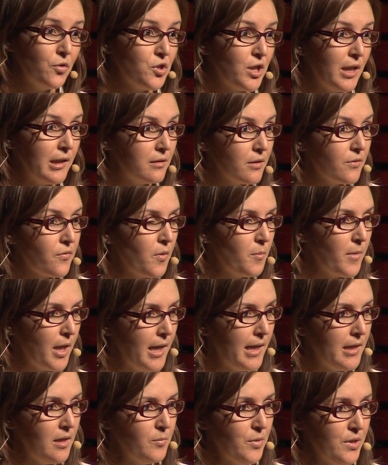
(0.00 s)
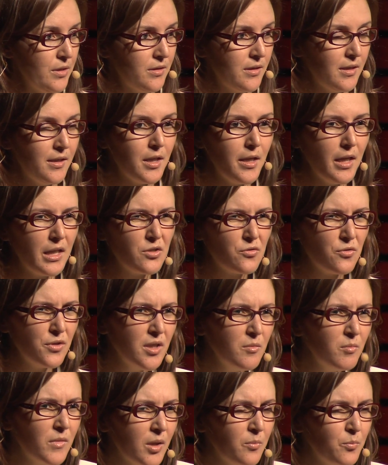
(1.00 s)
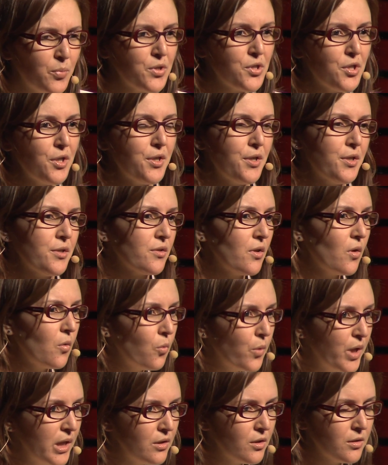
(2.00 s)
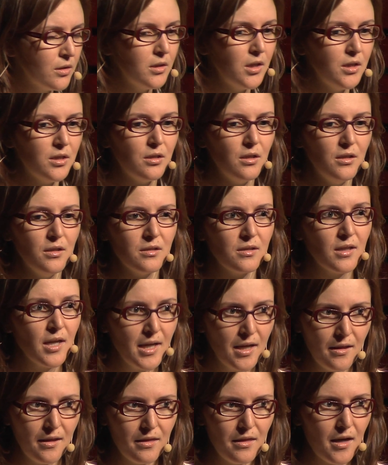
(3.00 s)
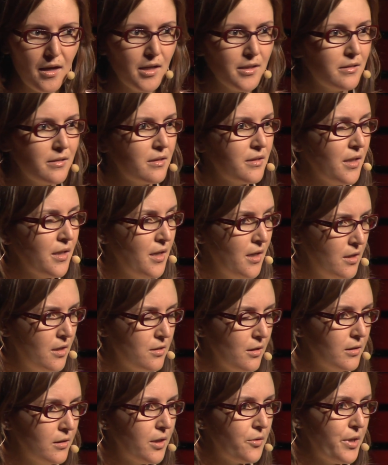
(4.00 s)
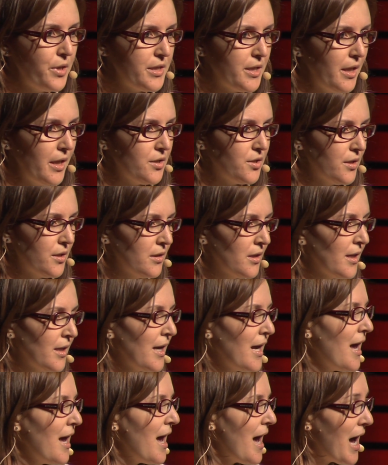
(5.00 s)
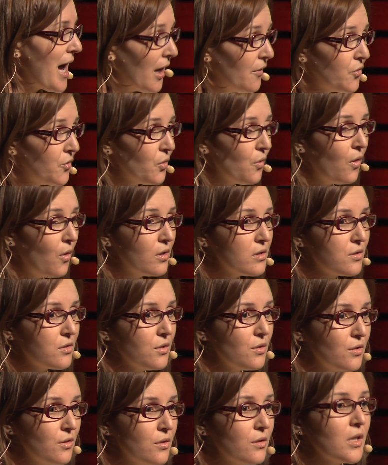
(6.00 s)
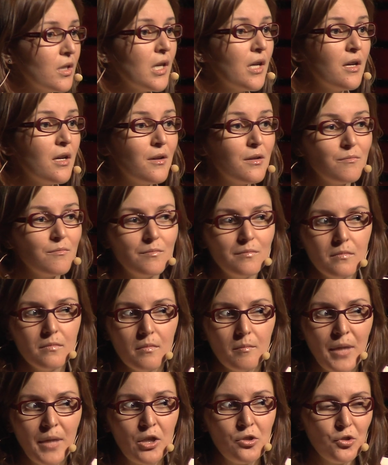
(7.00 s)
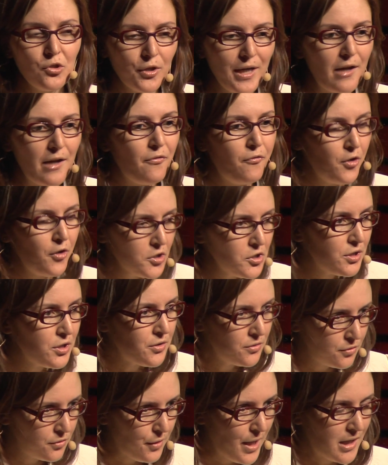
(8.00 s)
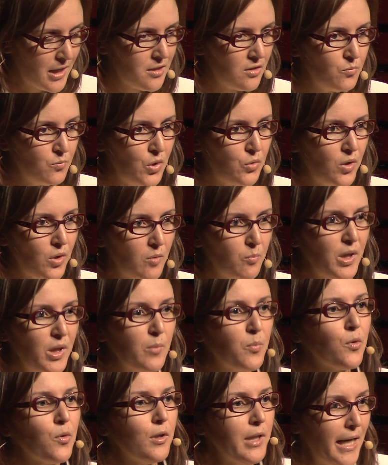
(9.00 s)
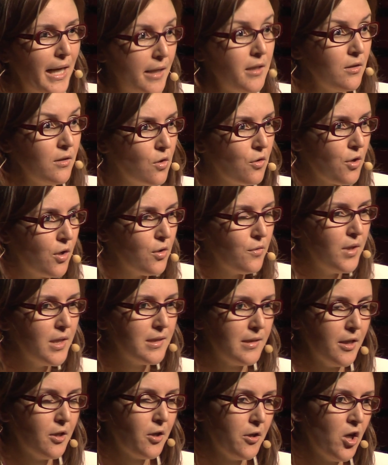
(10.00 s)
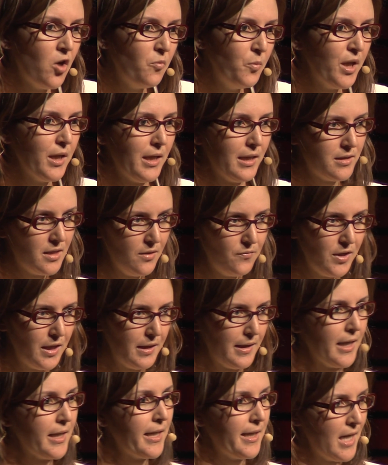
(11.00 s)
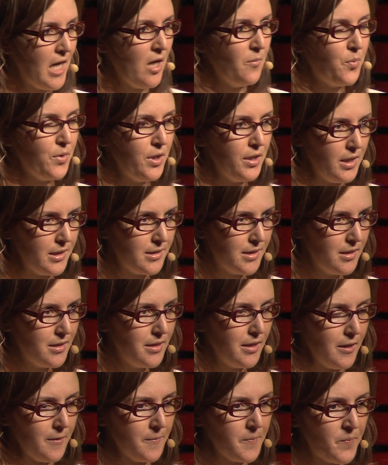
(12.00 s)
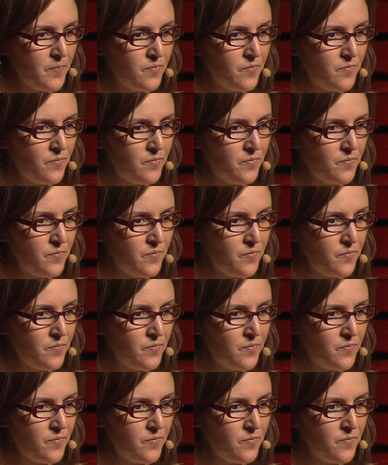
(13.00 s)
to shelter from the elements. Extreme temperatures, wind conditions, dust, solar radiation. I have to also make sure I foster interaction between people and grow this economic activity that can happen in a city.